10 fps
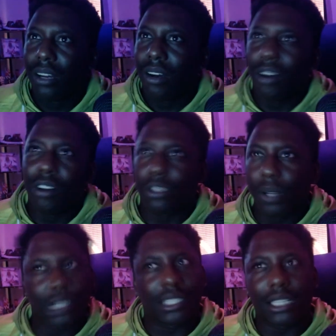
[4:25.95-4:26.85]
oh, so we're
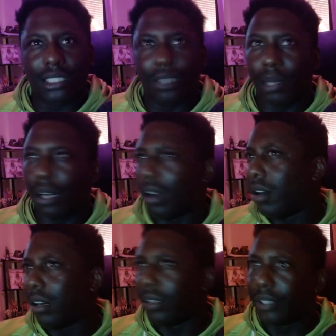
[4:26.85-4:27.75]
just like skipping
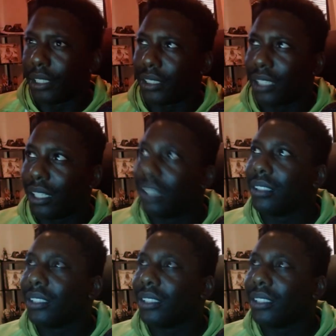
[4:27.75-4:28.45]
all this, huh?